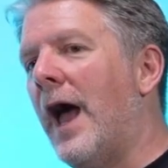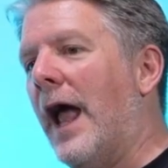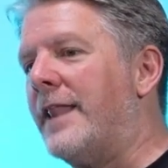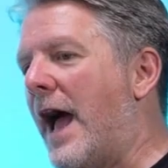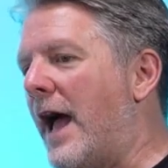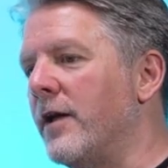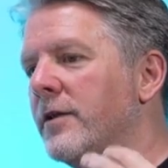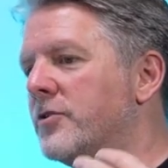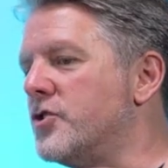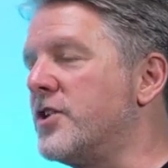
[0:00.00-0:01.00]
And that
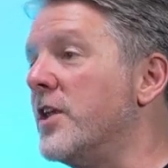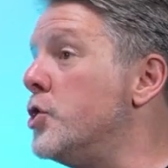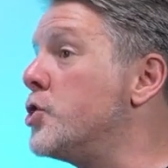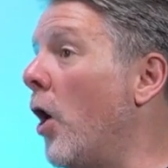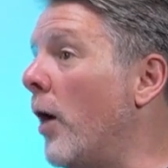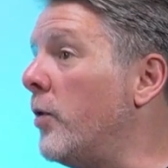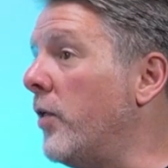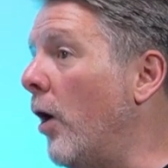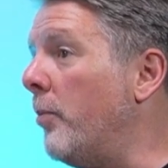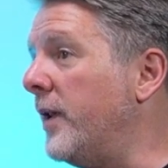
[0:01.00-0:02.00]
just didn't chime with
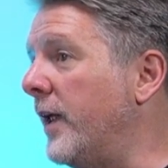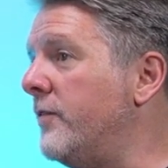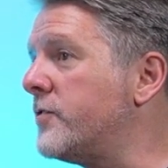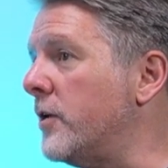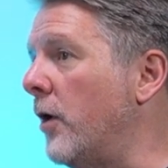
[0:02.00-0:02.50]
our beliefs